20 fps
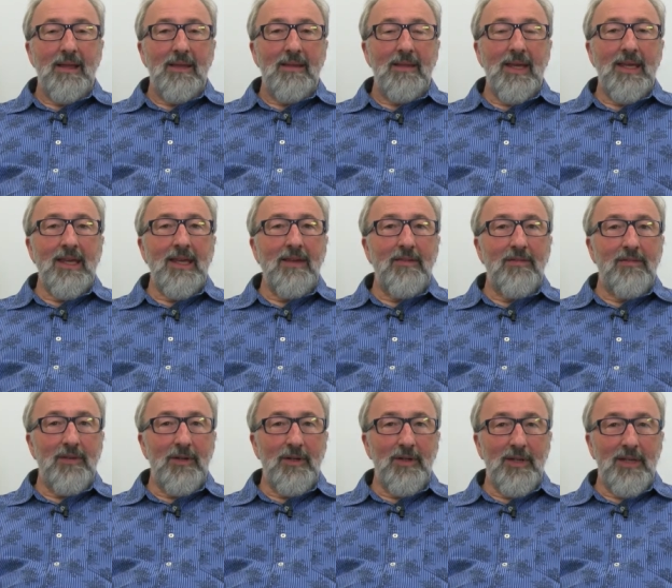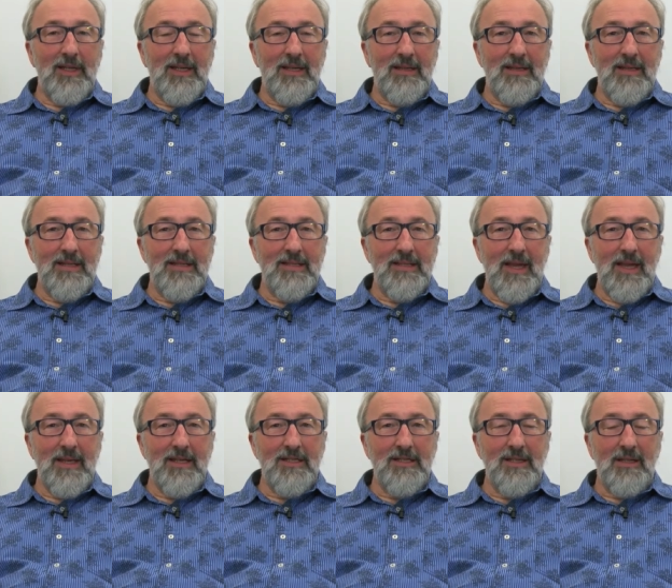Thank you for looking at this
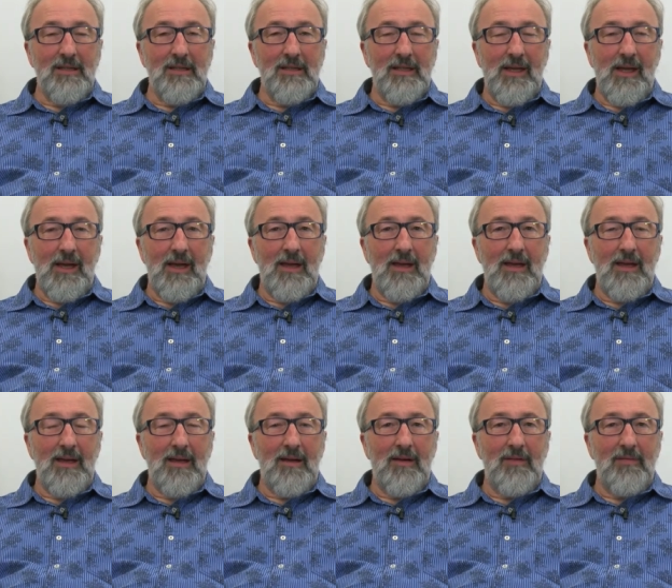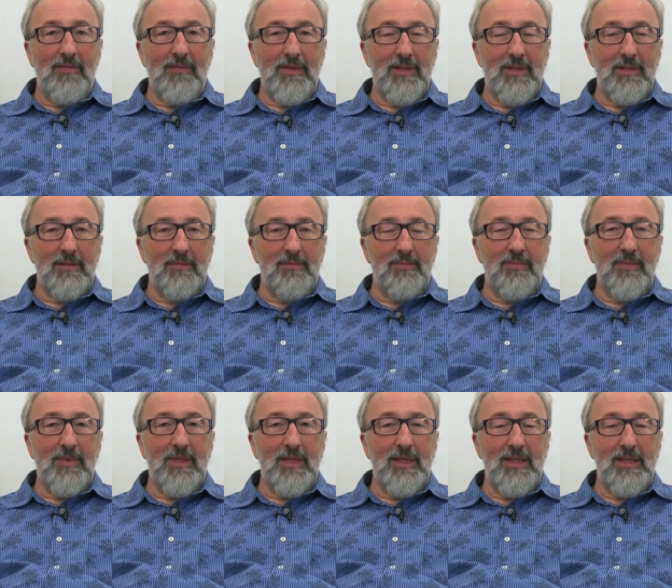section of
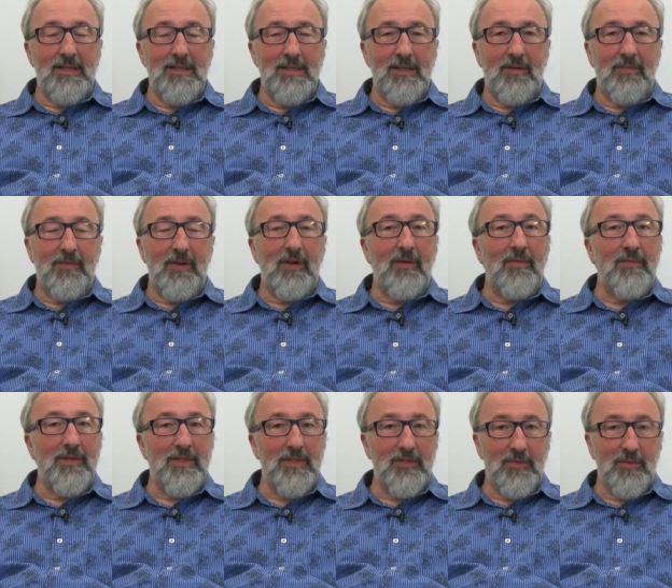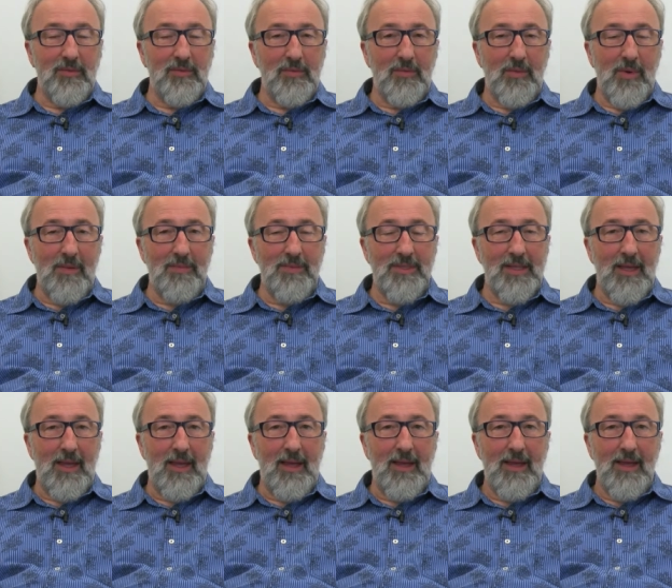the Self-Help for Stroke
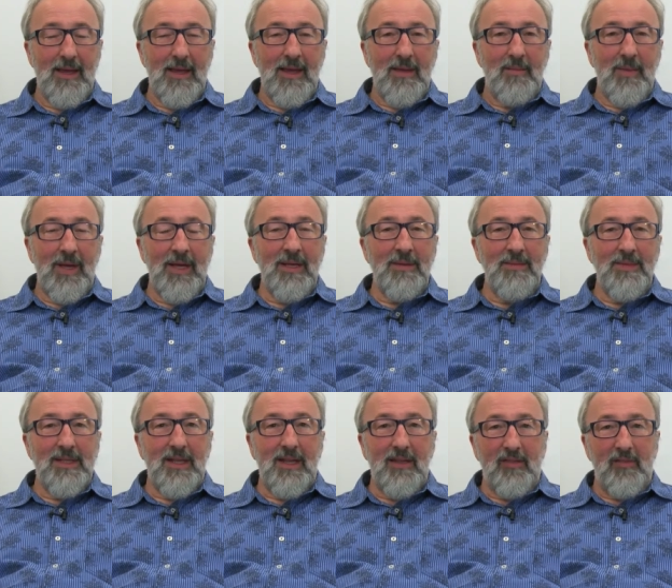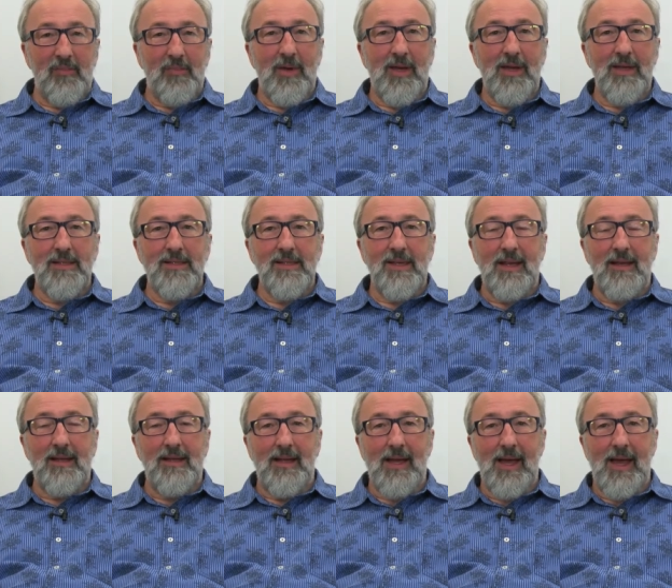website. My name's Dave
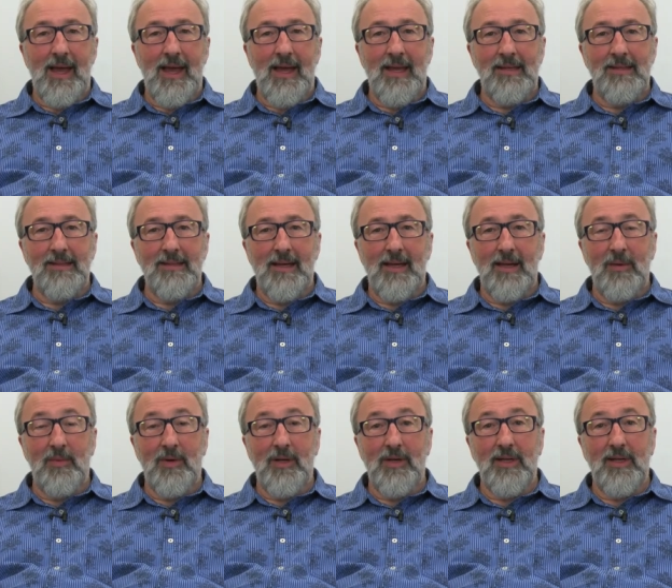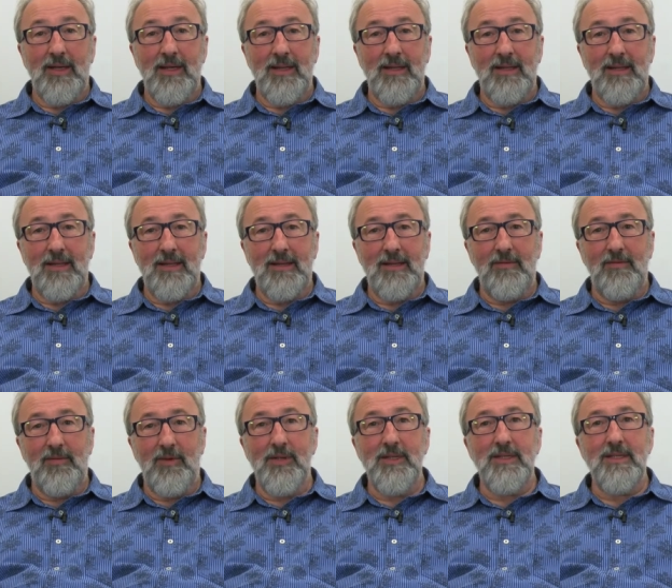Burton and I work in the
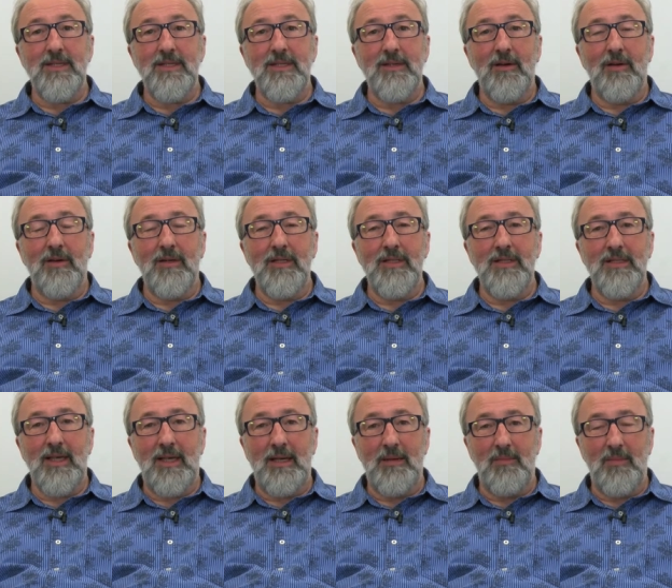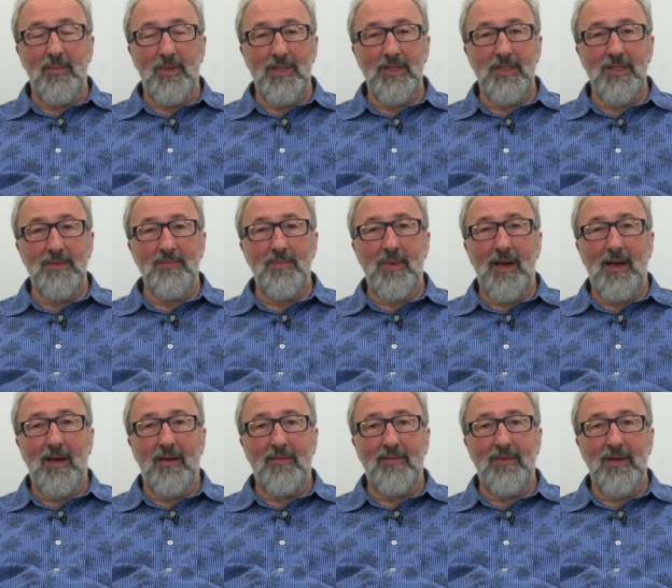Voices Scotland team, which is
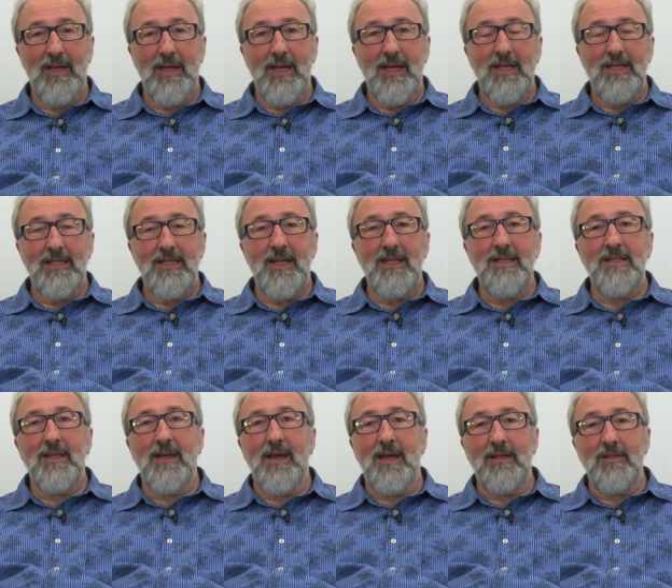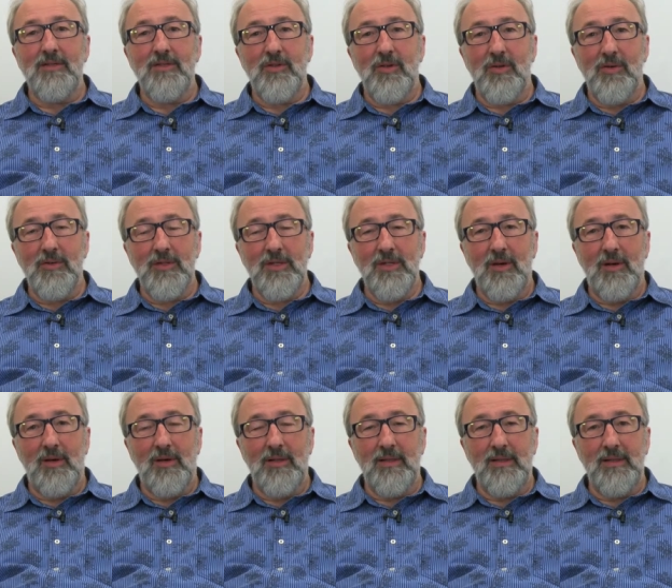part of Chest, Heart and Stroke
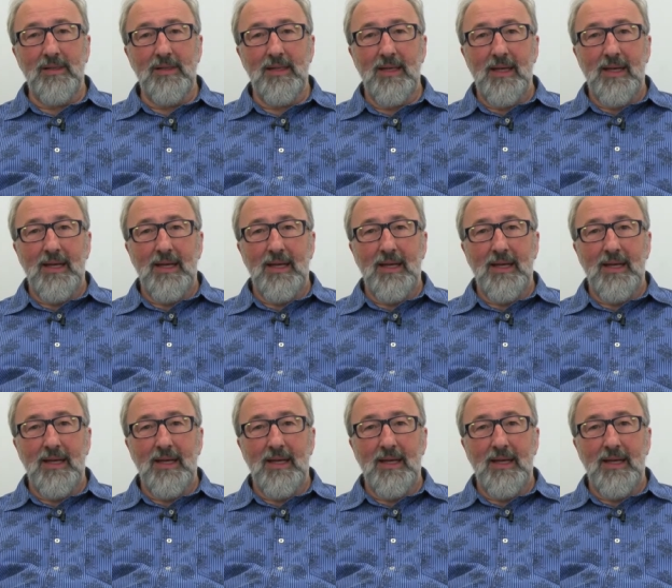Scotland.